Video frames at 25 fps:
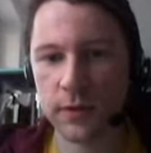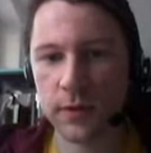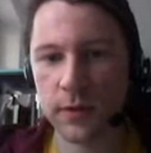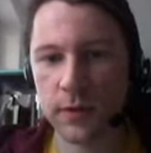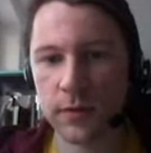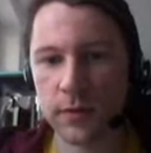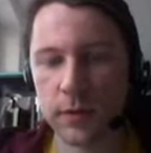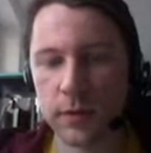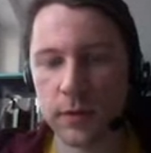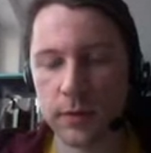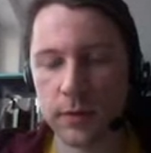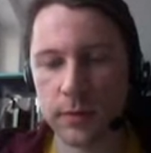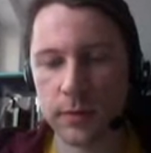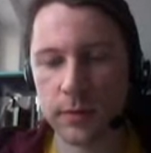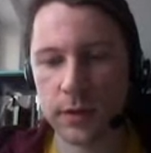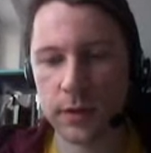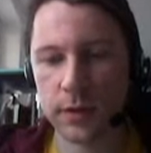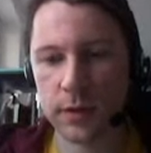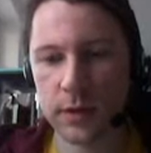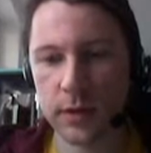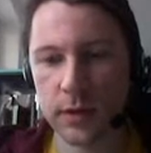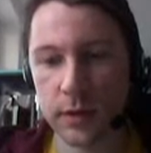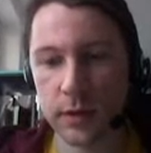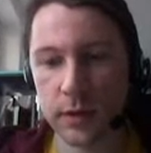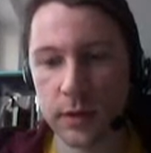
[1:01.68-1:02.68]
of
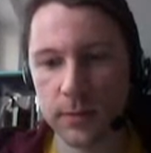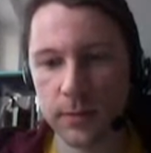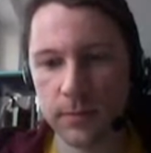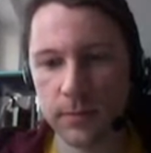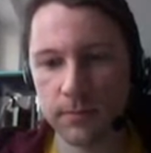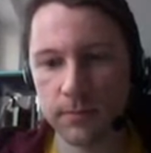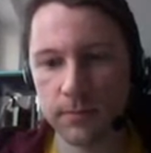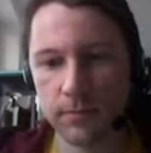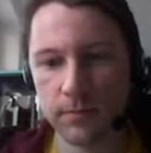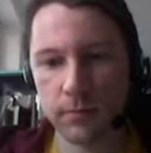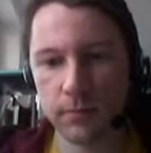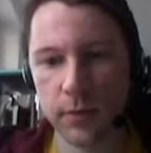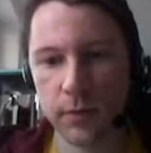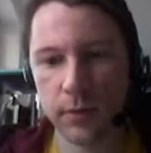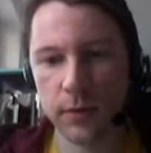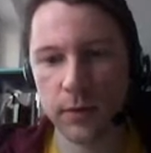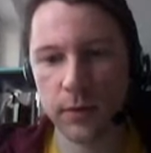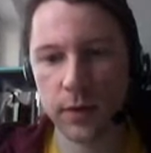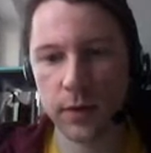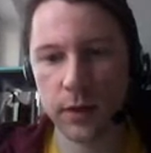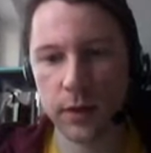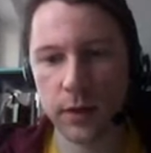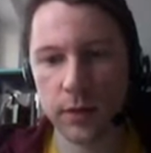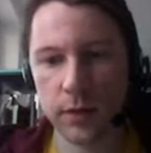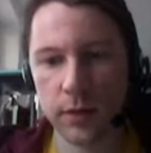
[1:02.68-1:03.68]
advertisements that
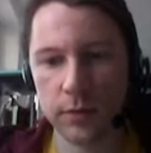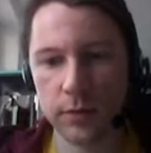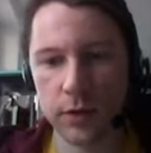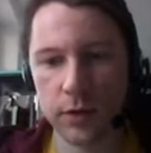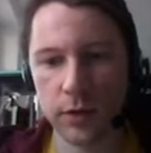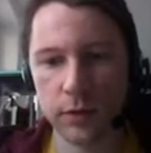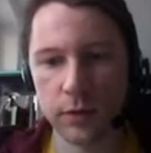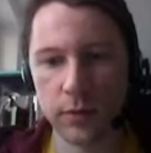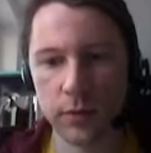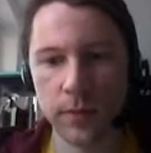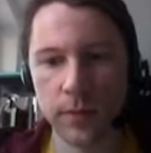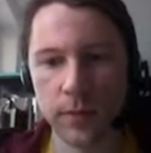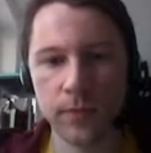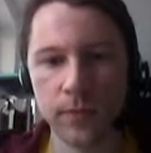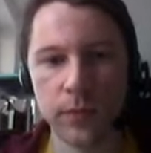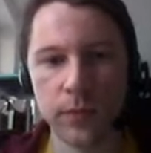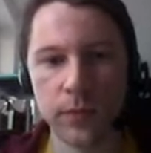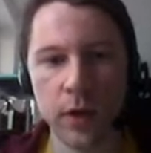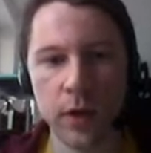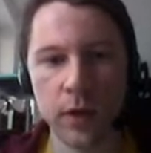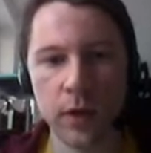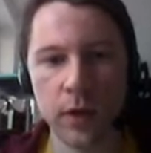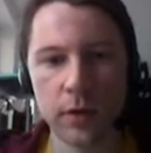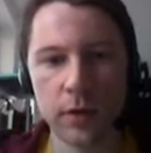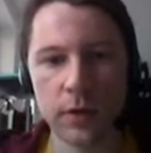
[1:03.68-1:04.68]
can be shown.
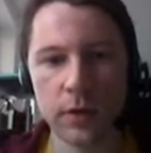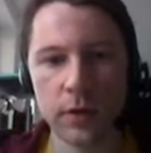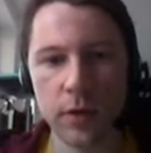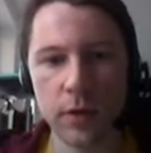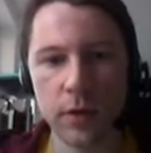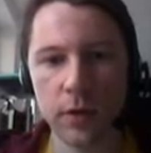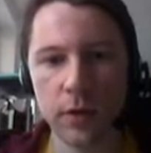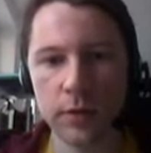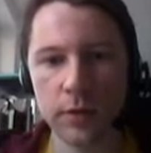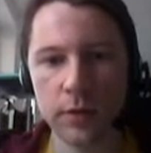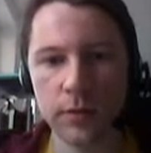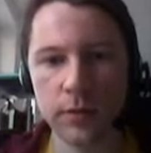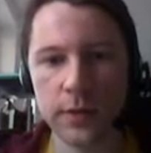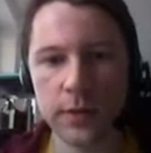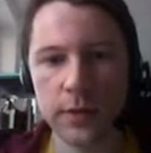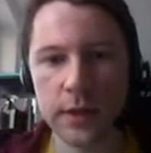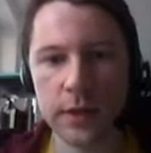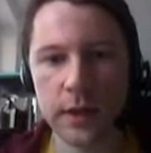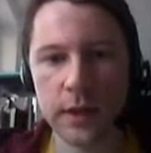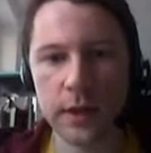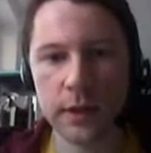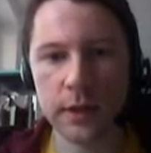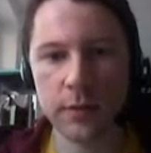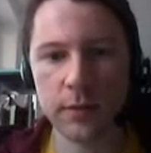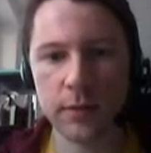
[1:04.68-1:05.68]
So how do we
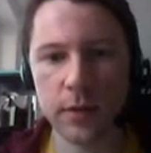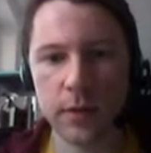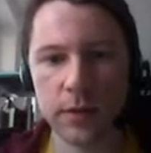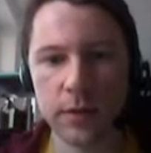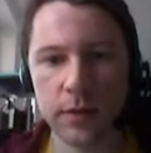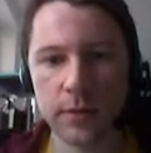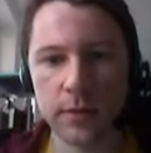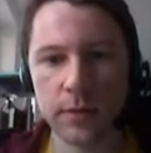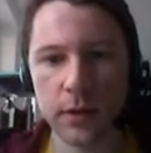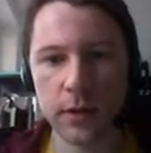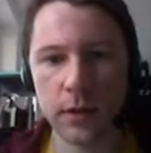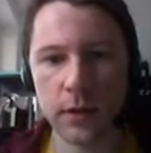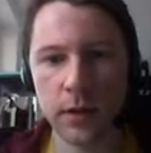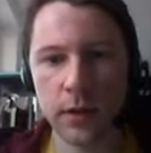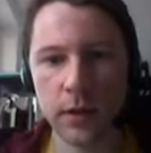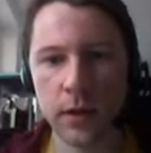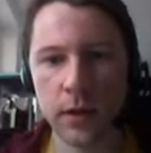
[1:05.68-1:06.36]
select the best one?